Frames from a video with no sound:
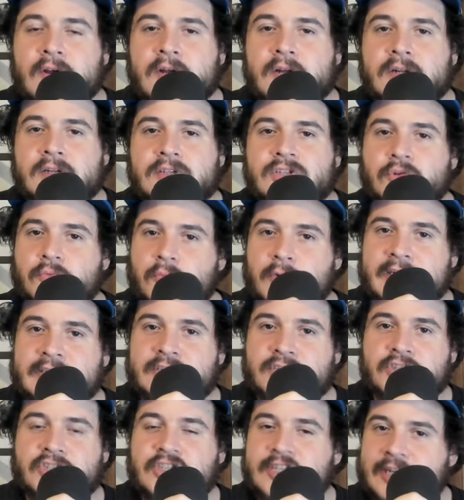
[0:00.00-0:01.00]
to
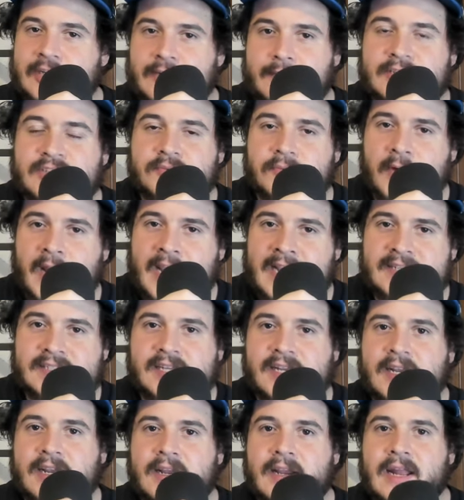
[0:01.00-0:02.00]
Richard Childress
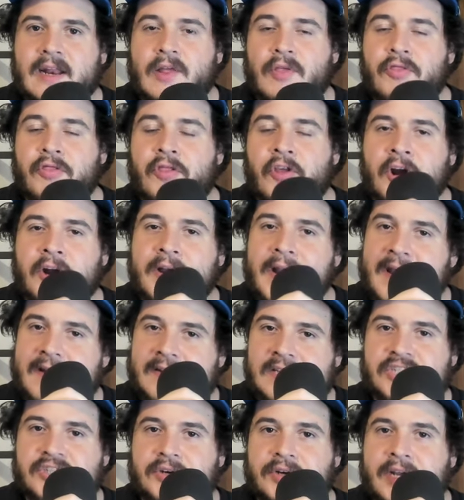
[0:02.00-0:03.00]
Racing in a third
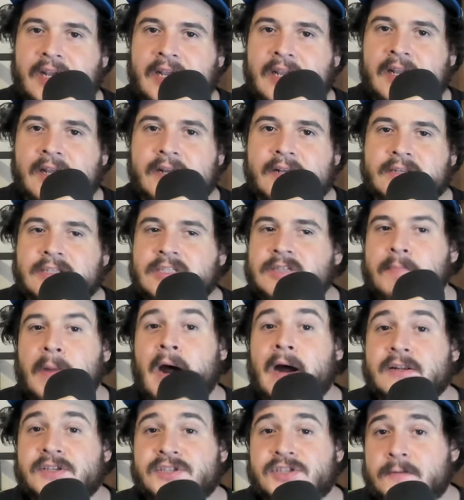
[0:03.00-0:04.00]
entry
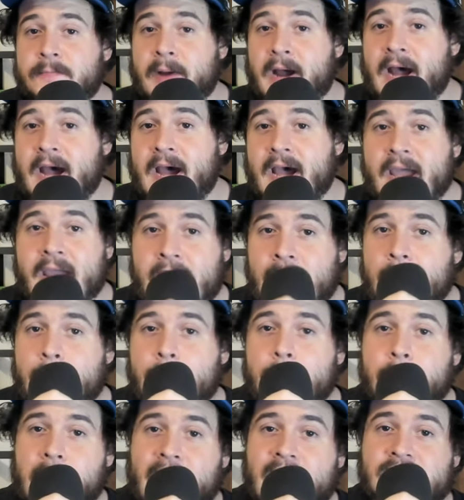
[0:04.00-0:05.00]
sponsored by
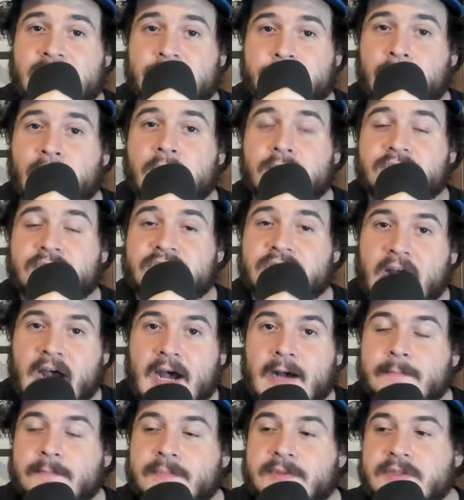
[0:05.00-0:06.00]
Bass Pro
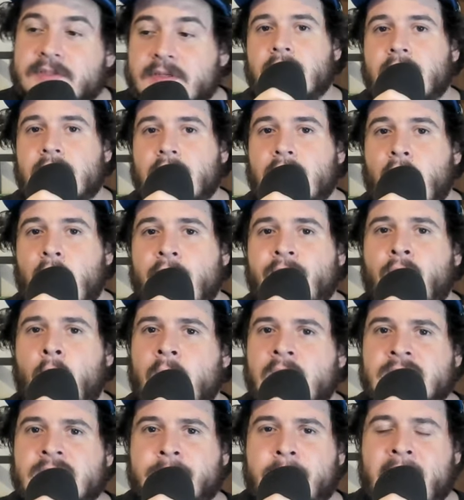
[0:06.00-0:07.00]
Shops? Of
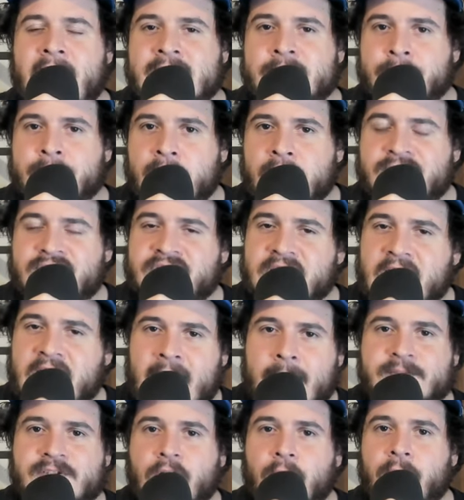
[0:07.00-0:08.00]
course, Bass Pro
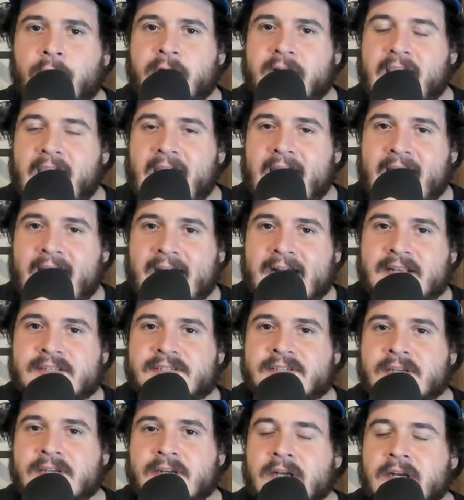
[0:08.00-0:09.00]
Shops already has
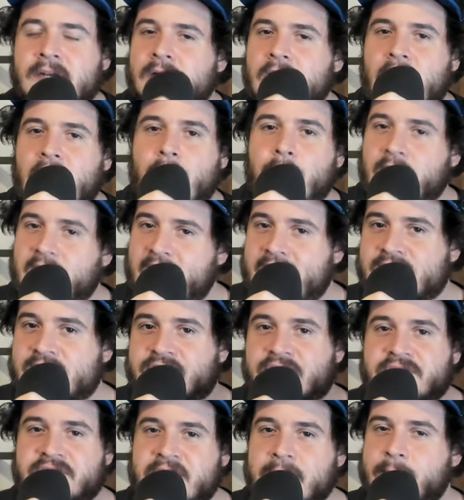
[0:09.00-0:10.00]
a
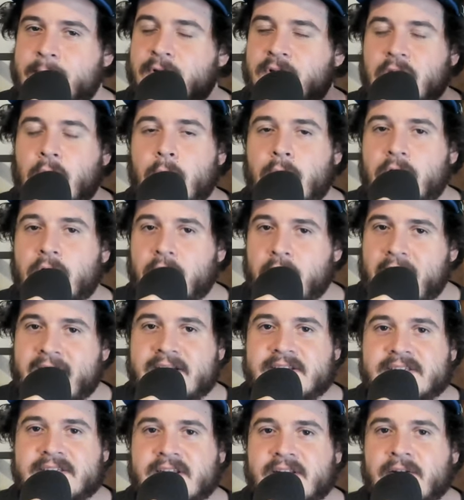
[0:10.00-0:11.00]
relationship with Noah
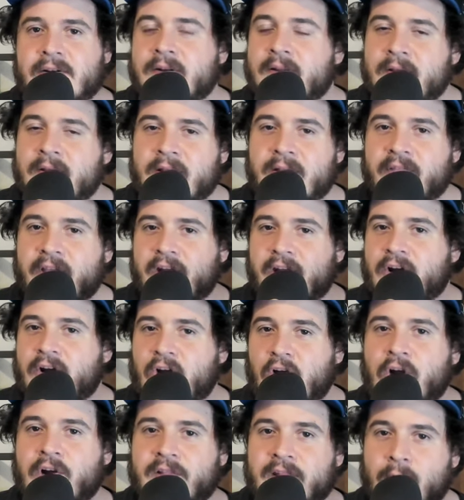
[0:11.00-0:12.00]
Gregson. They're
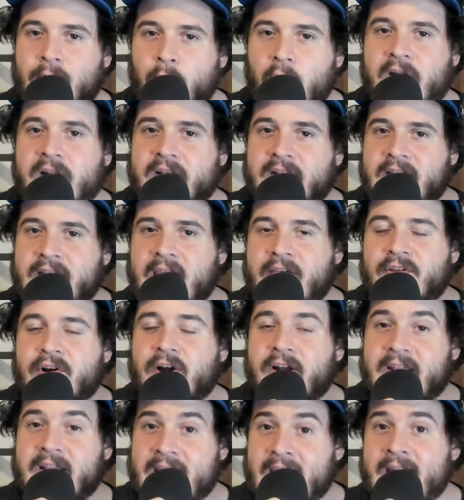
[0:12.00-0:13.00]
currently working together
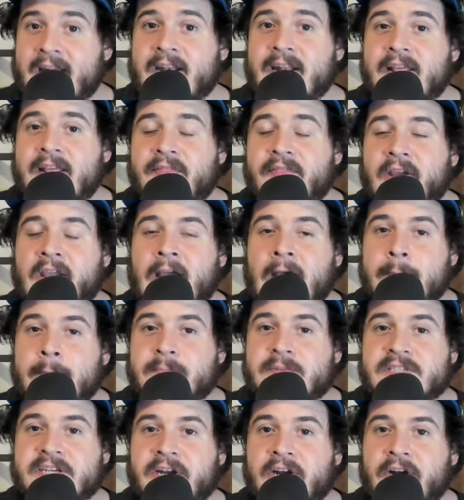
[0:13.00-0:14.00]
again in the Cup
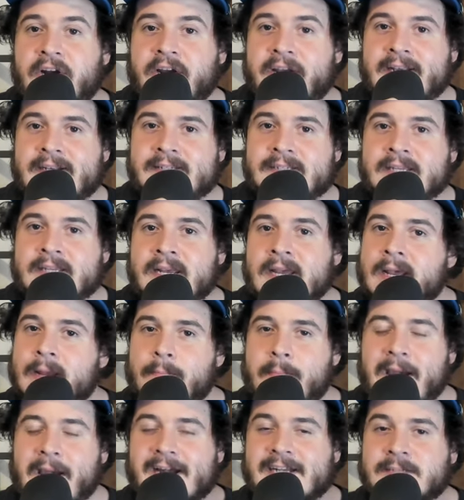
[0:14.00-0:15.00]
Series.
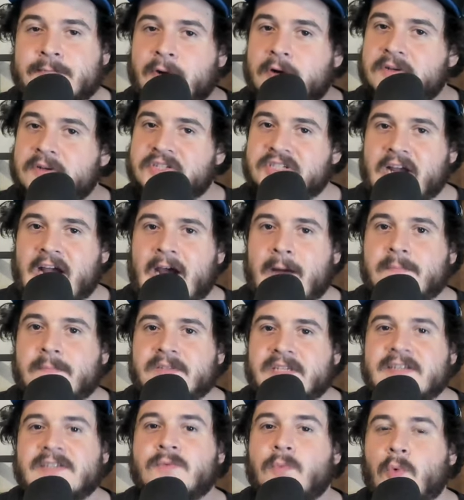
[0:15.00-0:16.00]
Bass Pro Shops
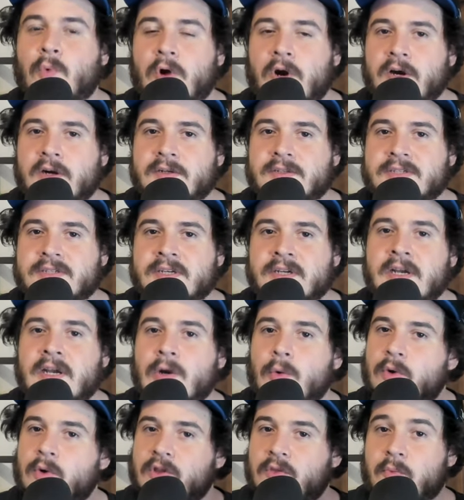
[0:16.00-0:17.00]
has worked
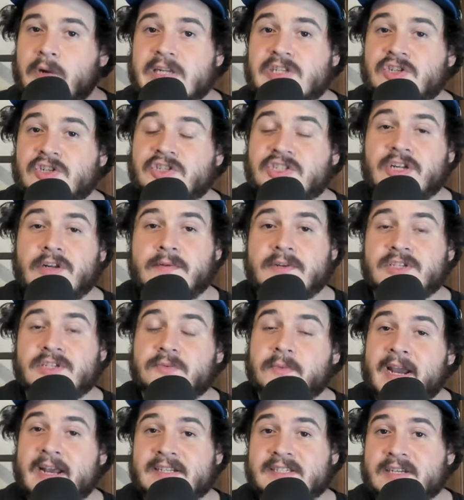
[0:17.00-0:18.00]
with Richard Childress
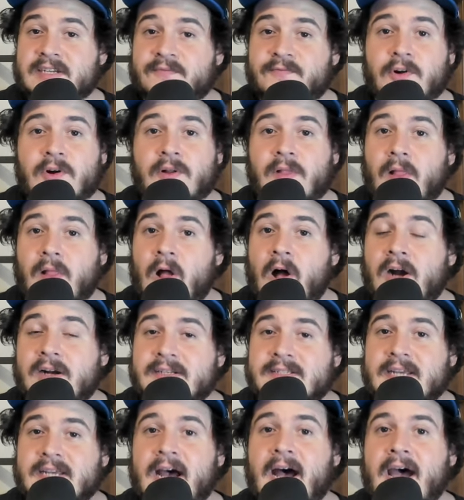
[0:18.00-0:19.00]
Racing for a long
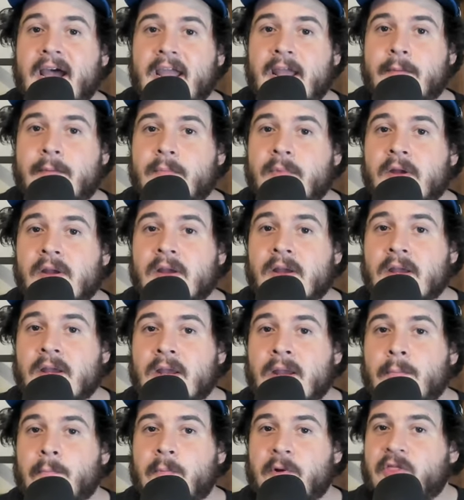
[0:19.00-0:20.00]
time.
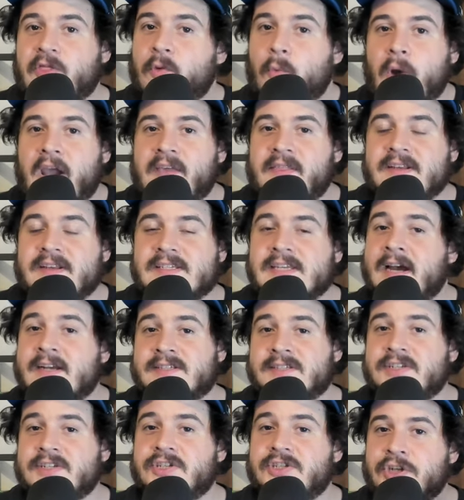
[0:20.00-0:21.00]
But the way this has
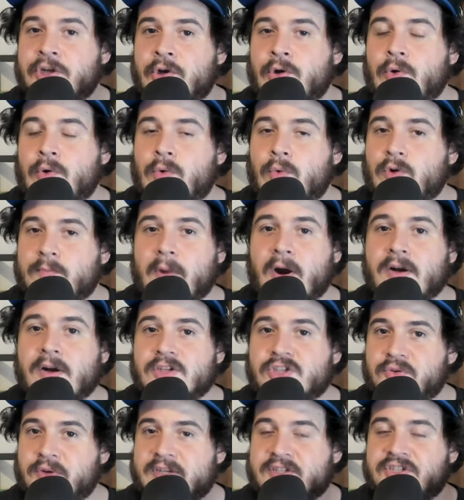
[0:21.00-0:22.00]
to do with Martin
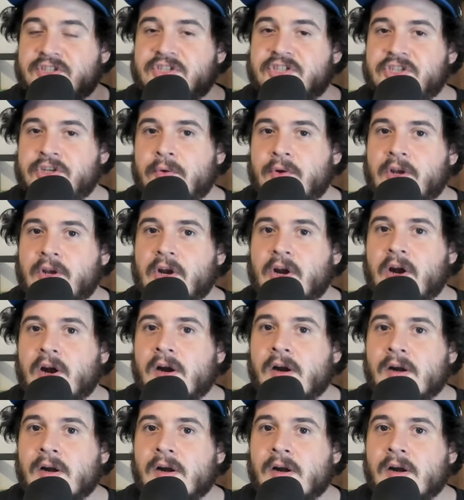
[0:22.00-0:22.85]
Truex Jr.,